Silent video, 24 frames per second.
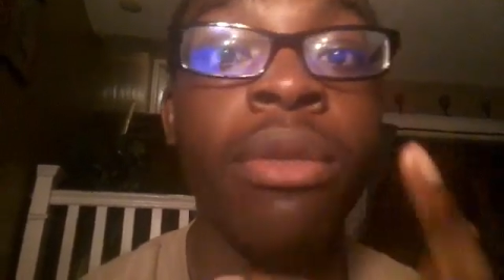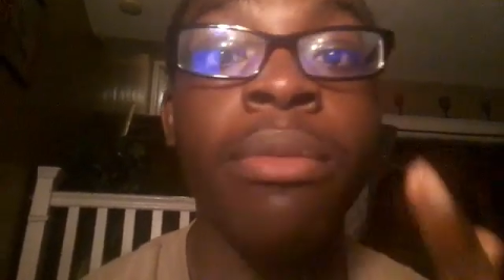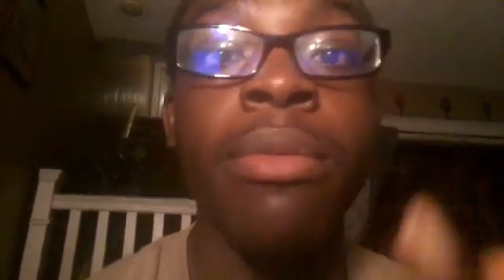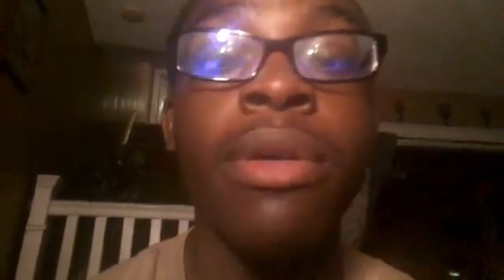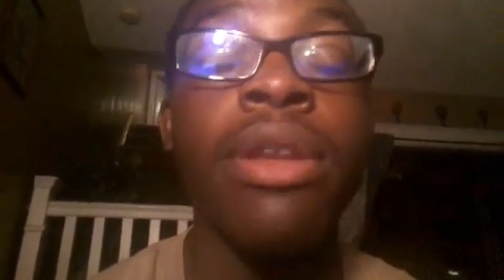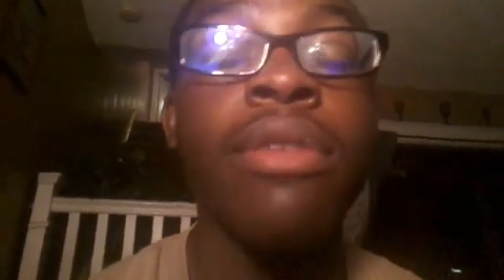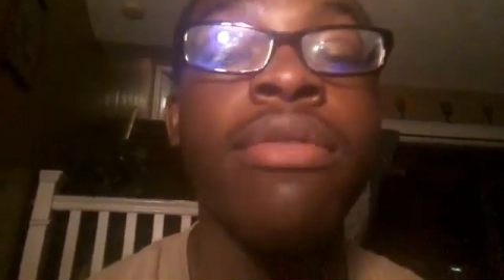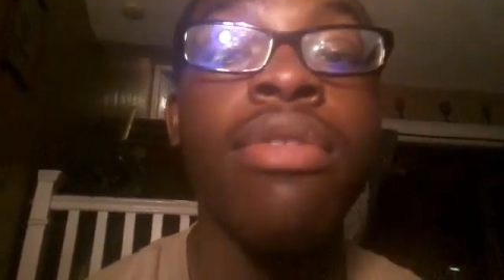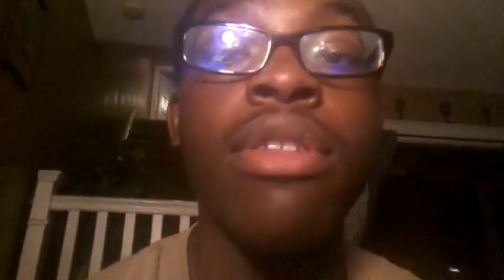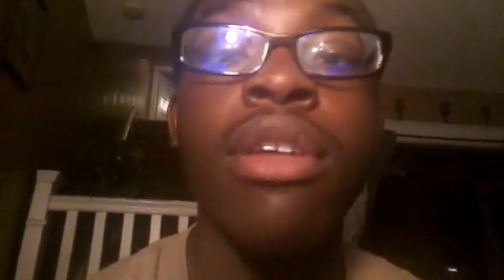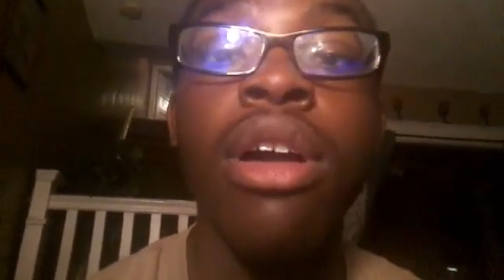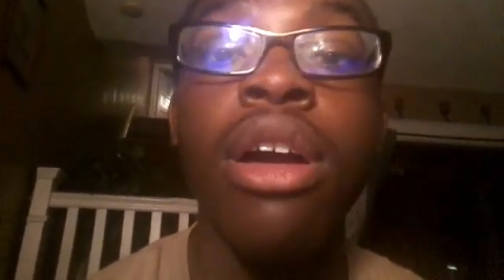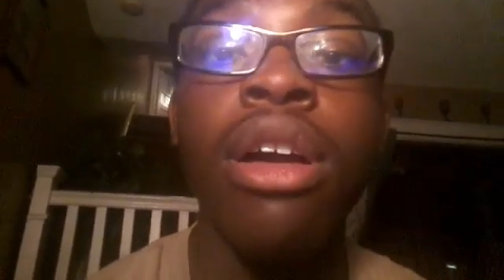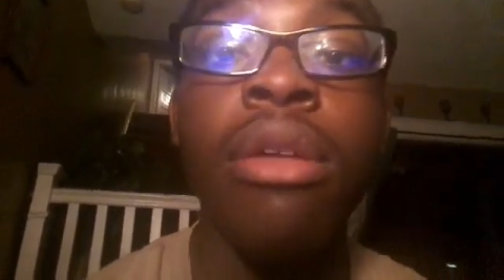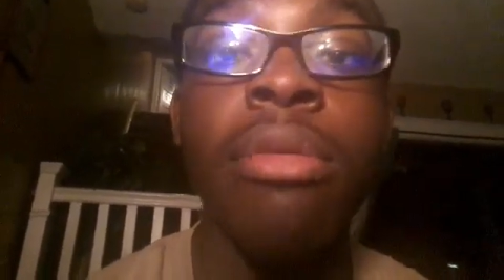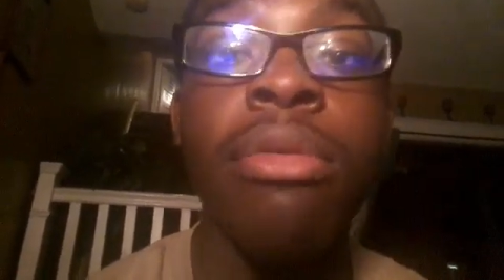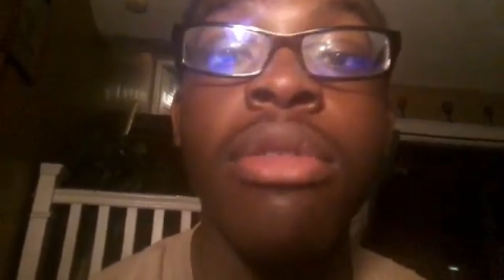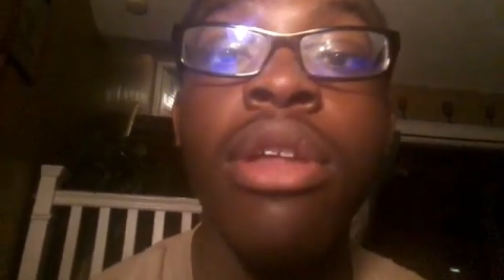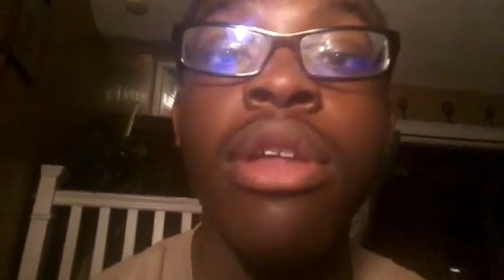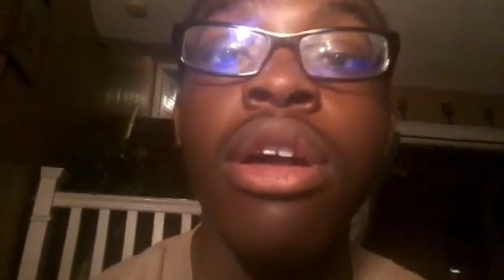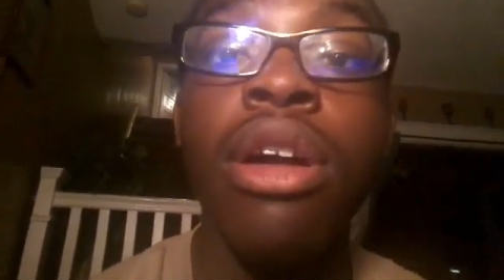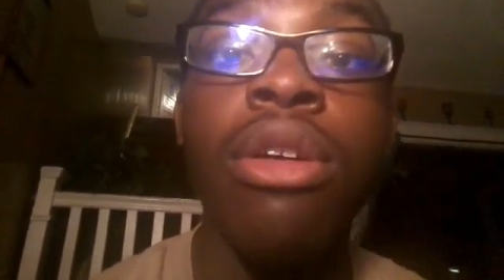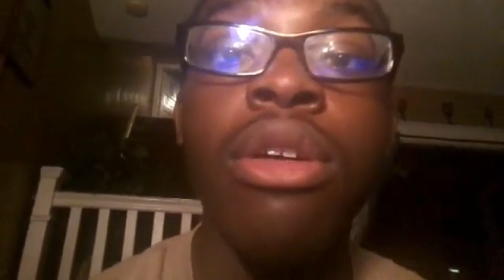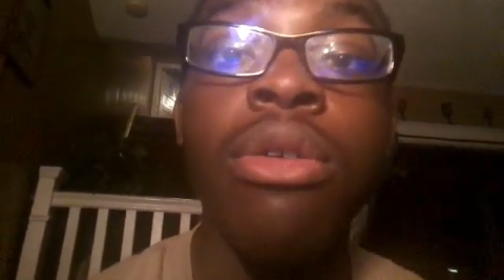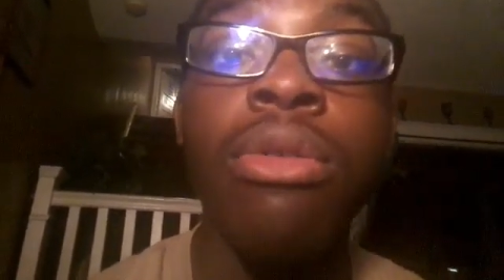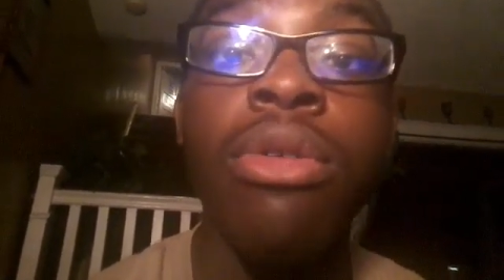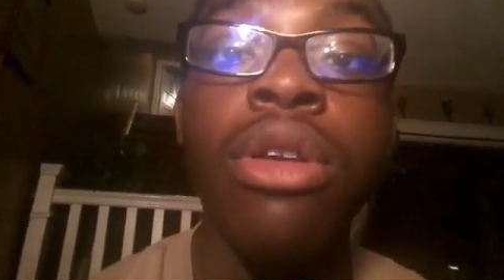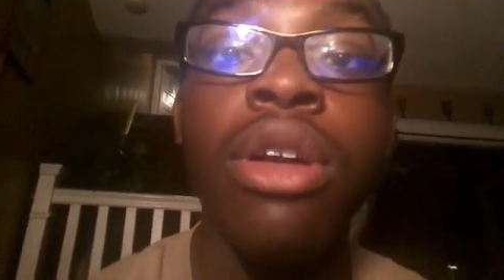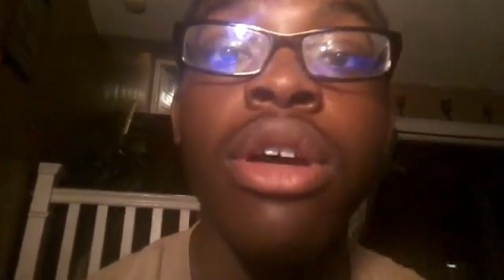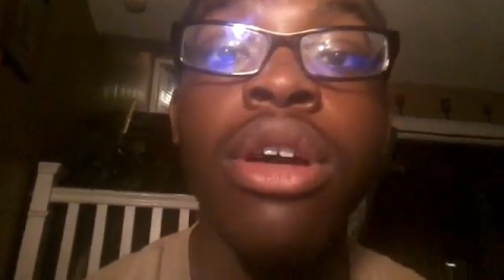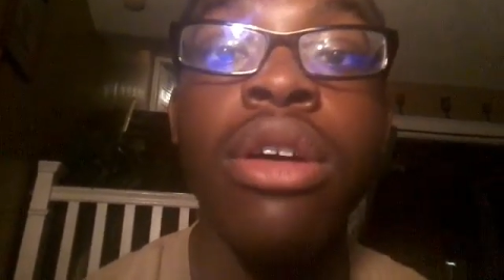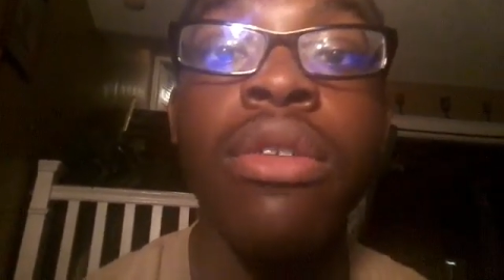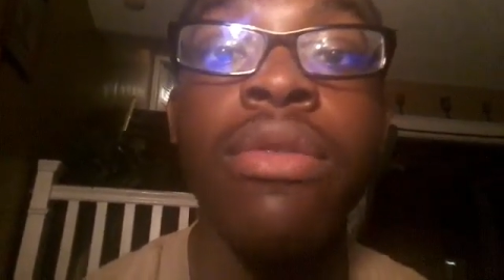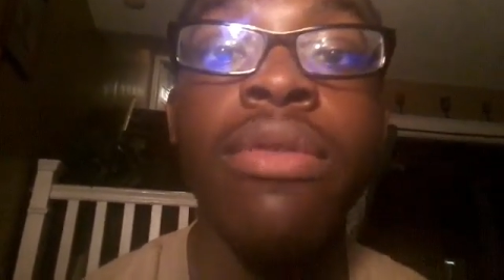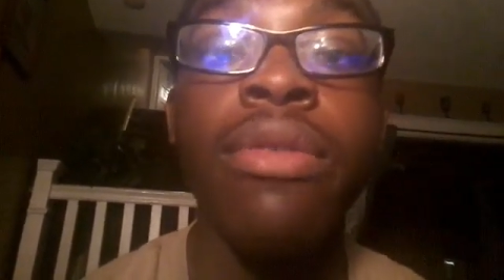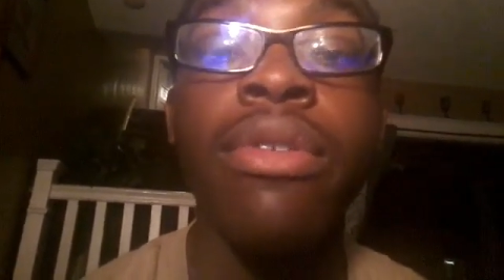But if Siakam's not going
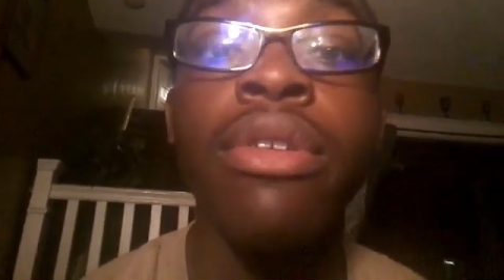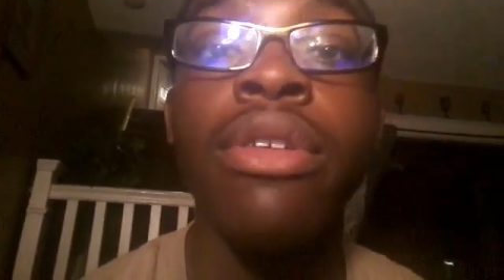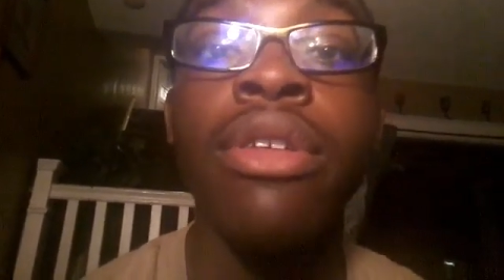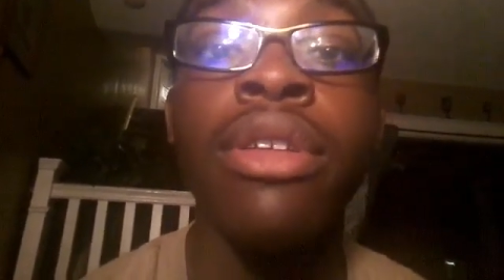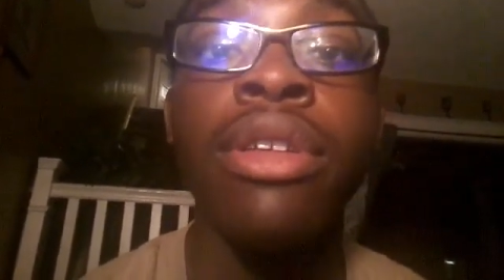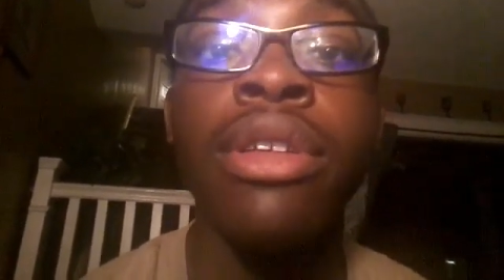off,